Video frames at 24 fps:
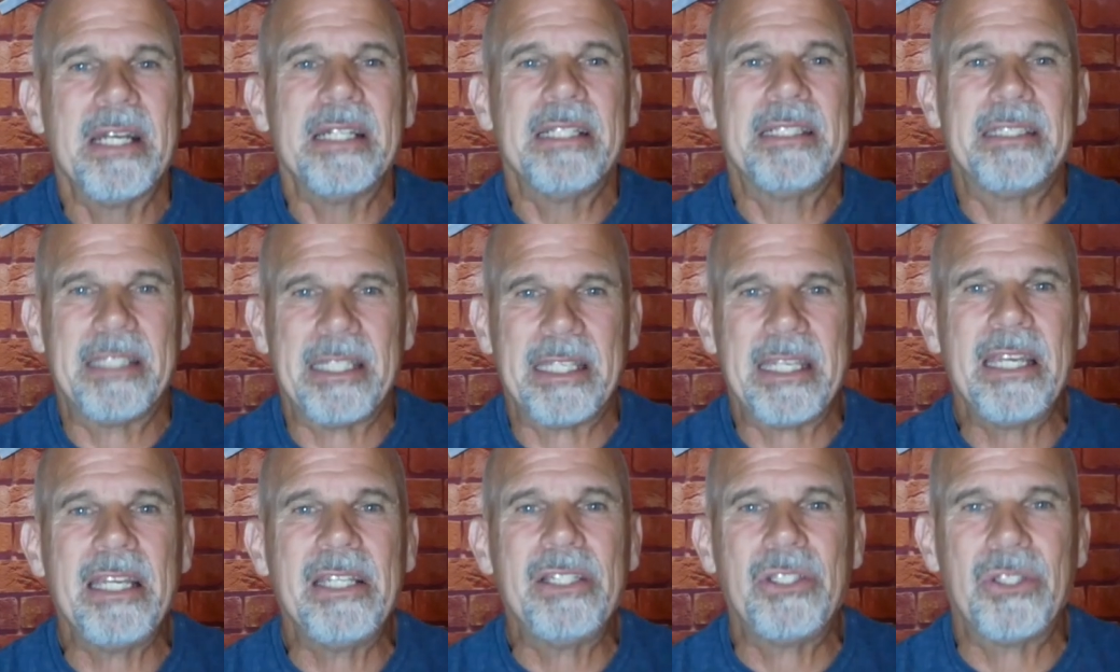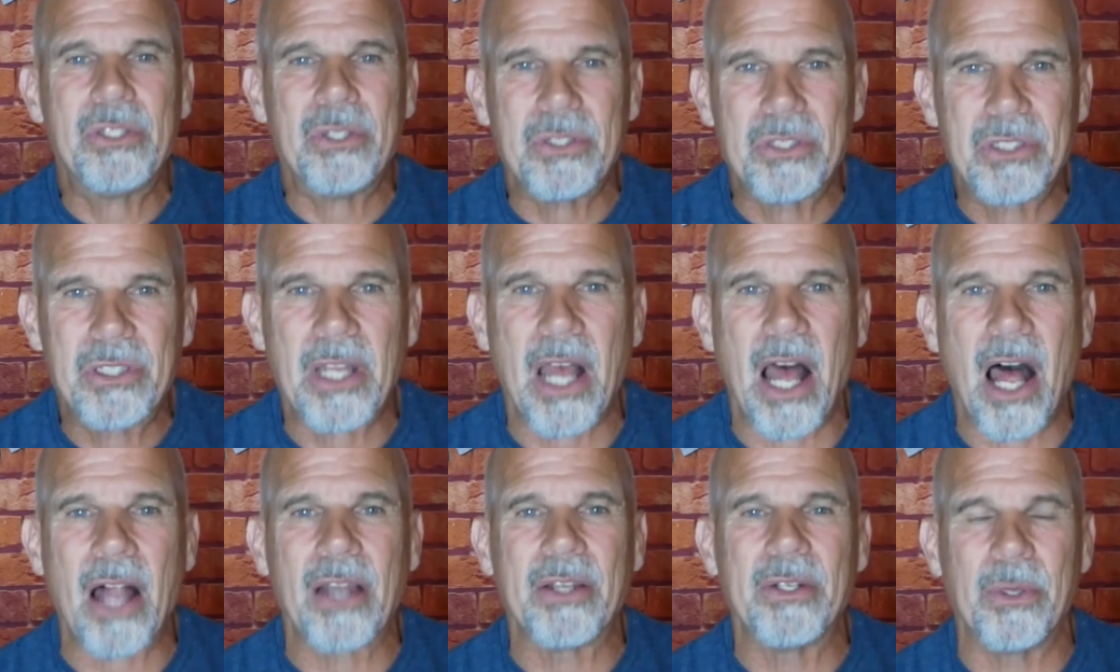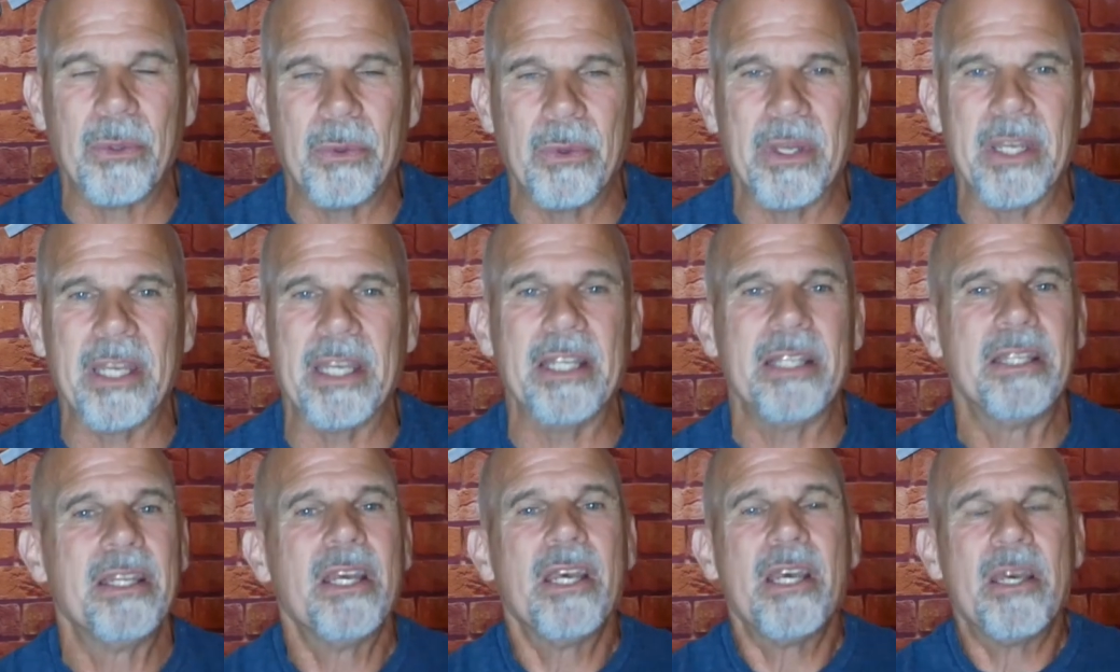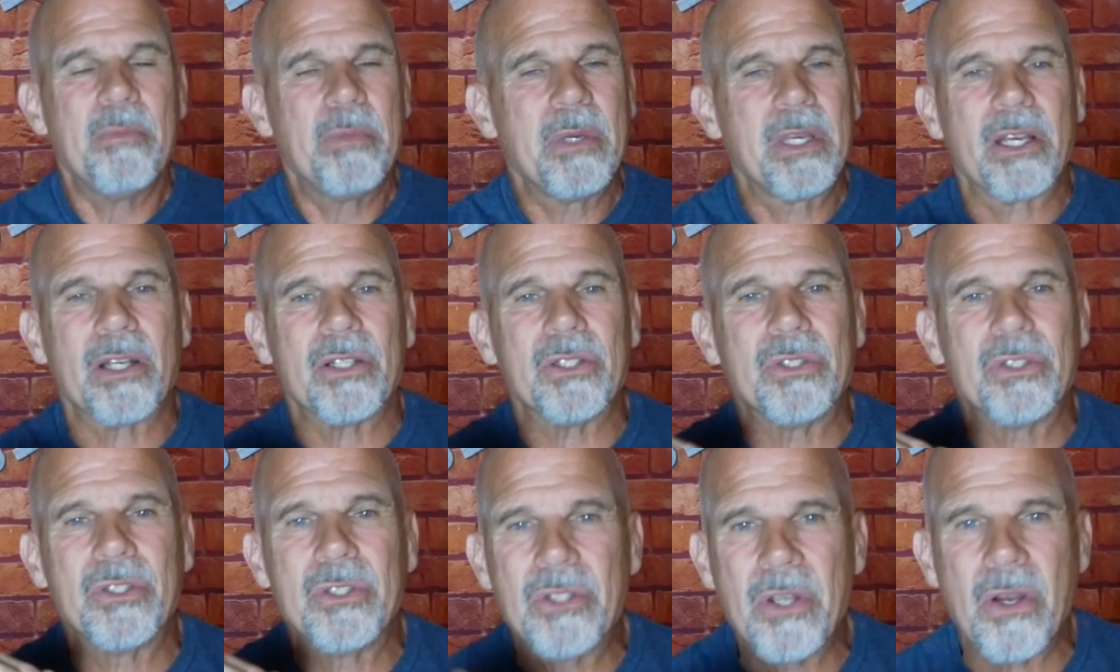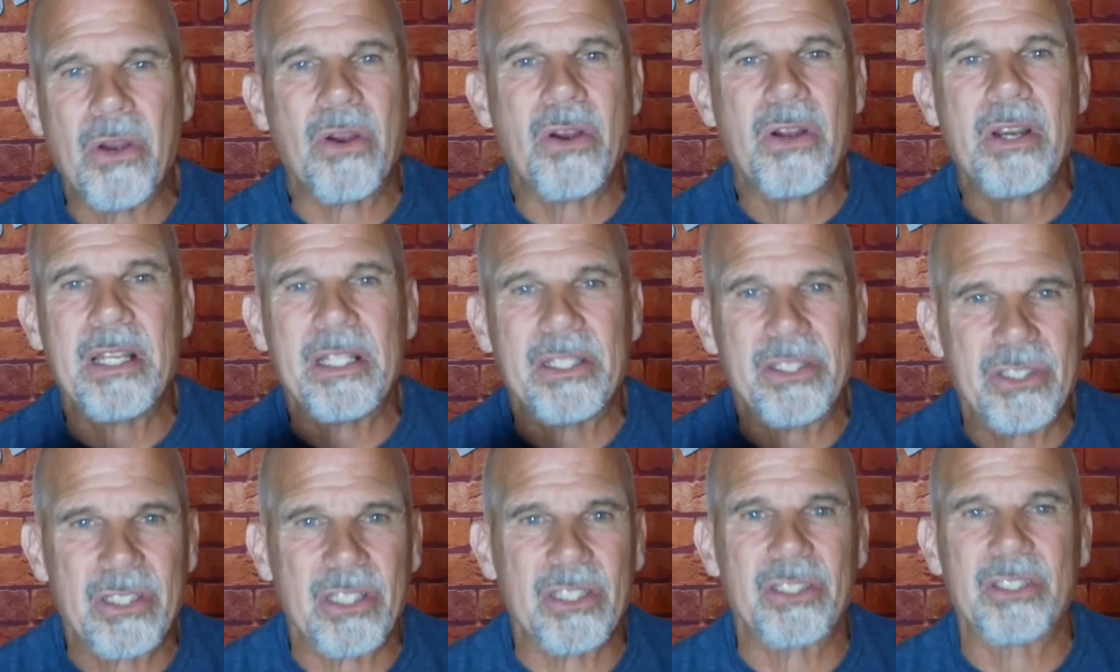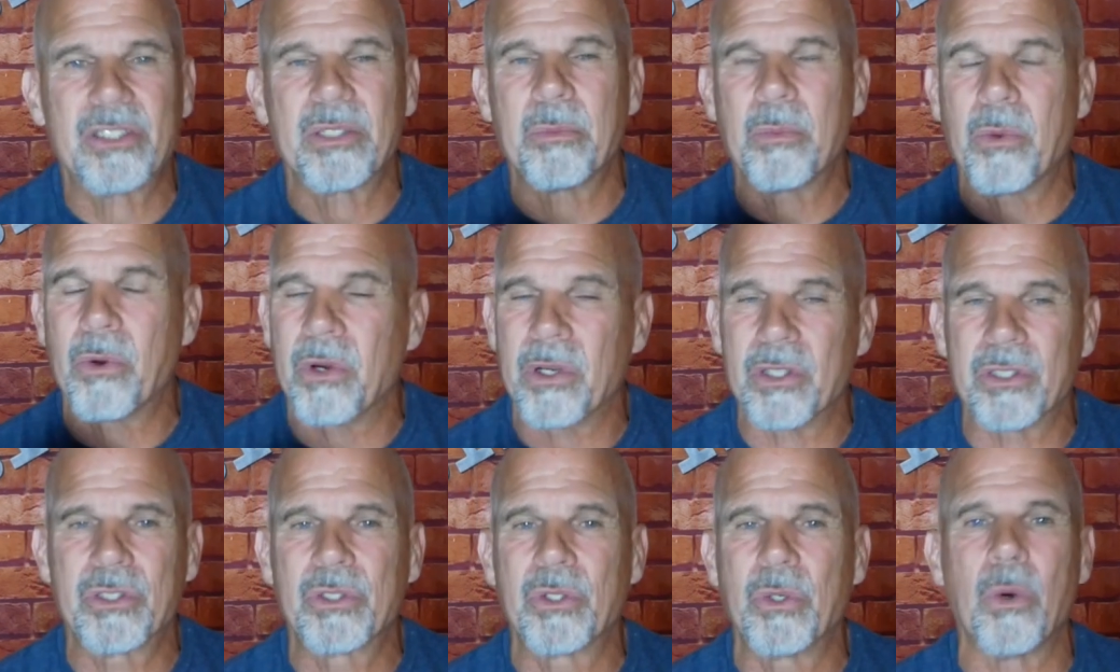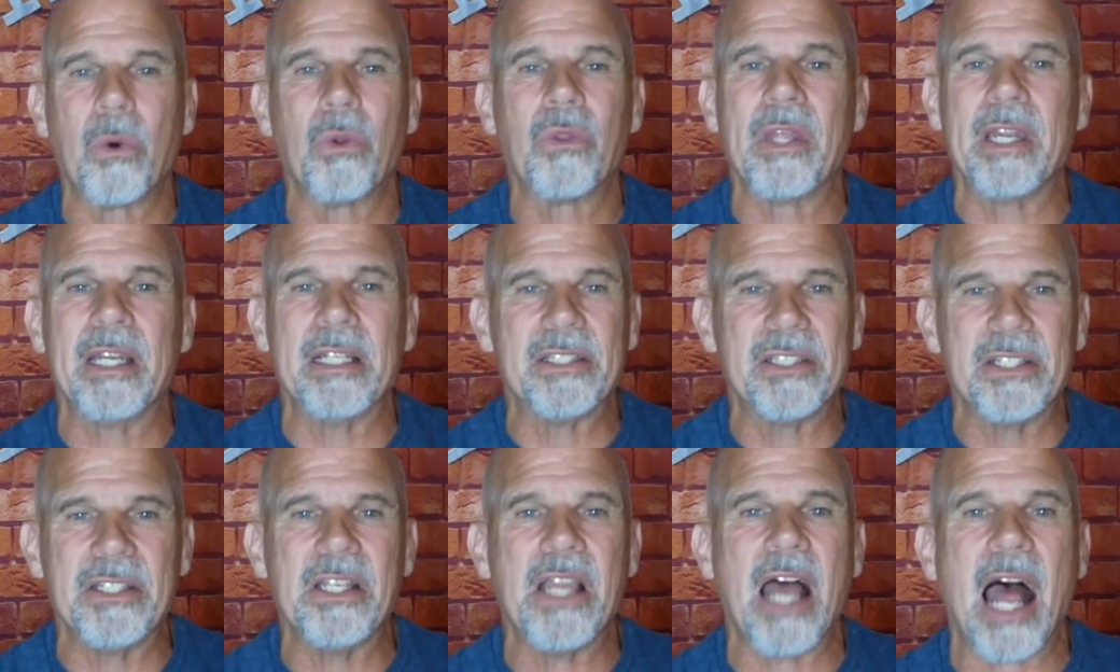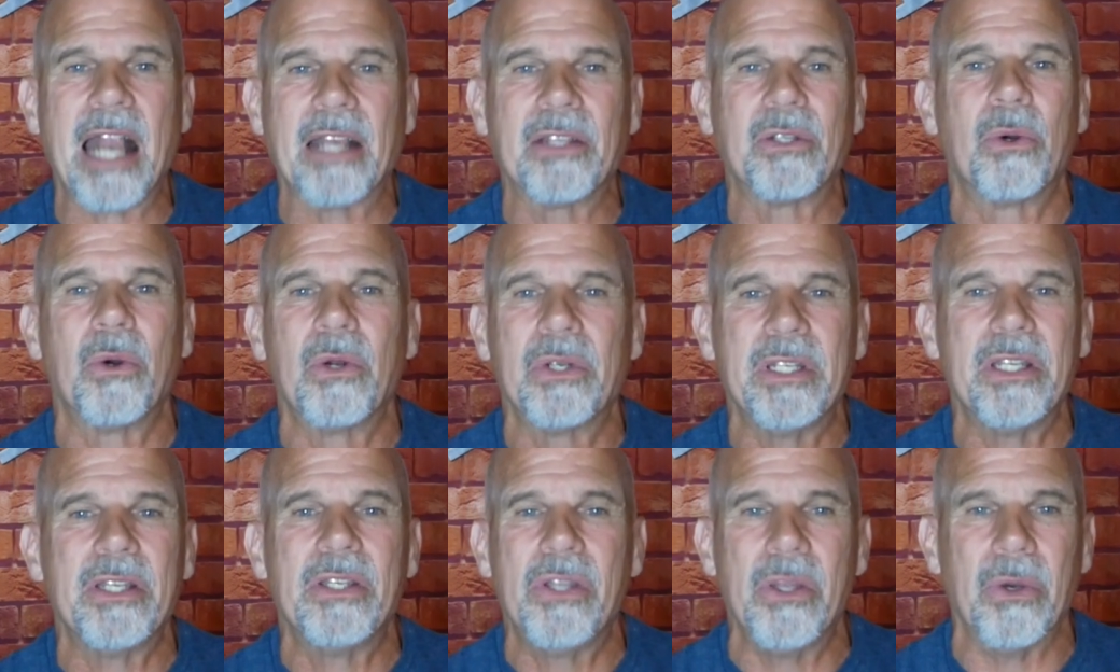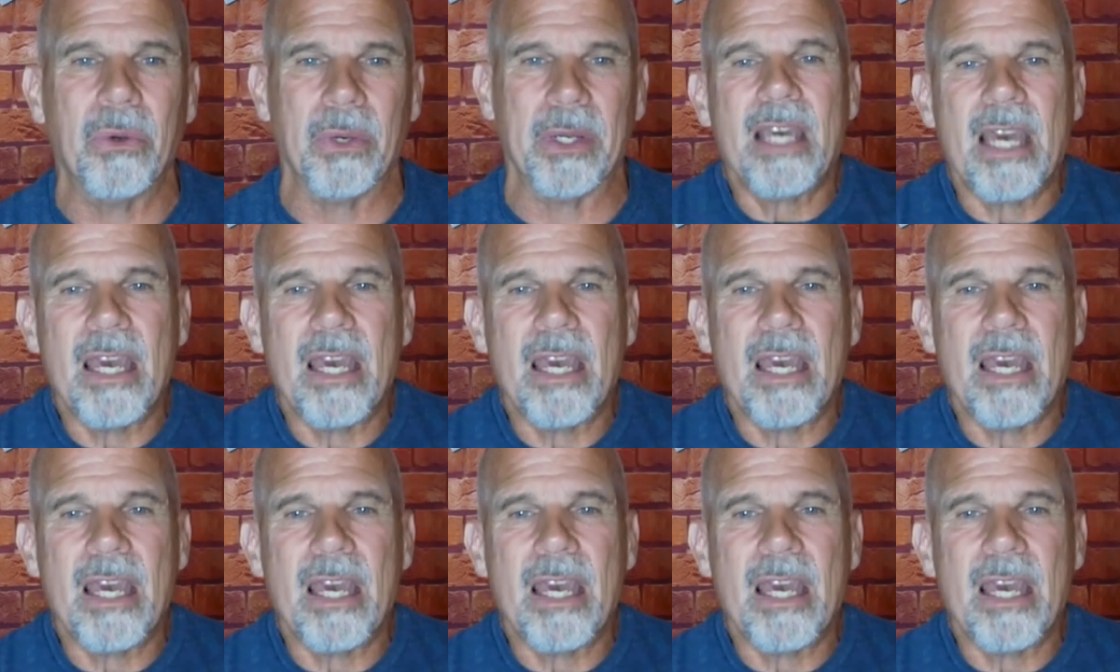Teach your child to read because you're in a system or a school that is not going to do it.